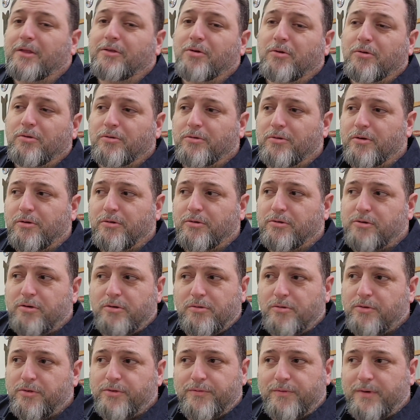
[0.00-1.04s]
told those 2
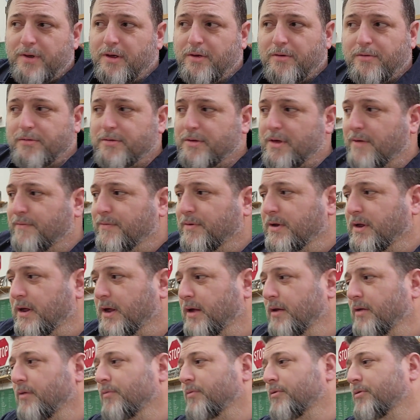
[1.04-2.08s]
or 3 or
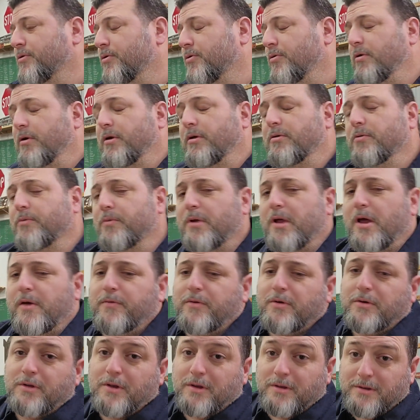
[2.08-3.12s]
17 stories or
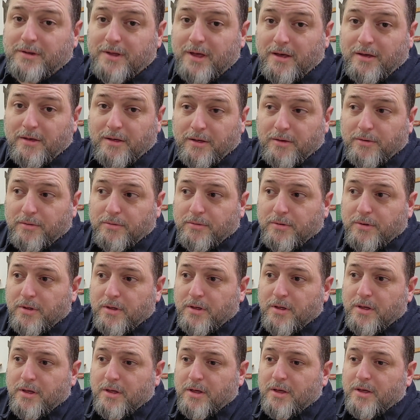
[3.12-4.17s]
whatever to tell you,
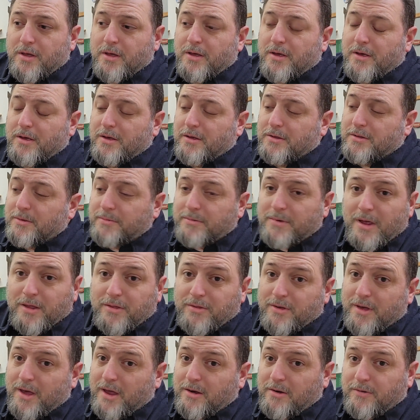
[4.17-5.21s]
sometimes
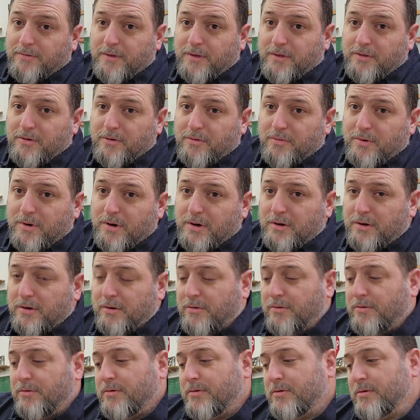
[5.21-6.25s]
you got to do things you don't want to
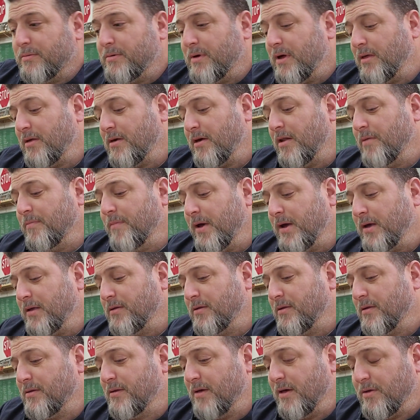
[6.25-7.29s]
do. Sometimes you got to make these
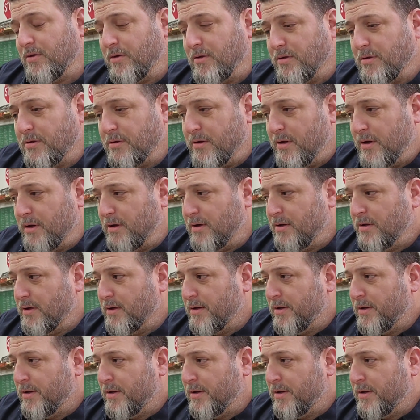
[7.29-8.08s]
decisions to,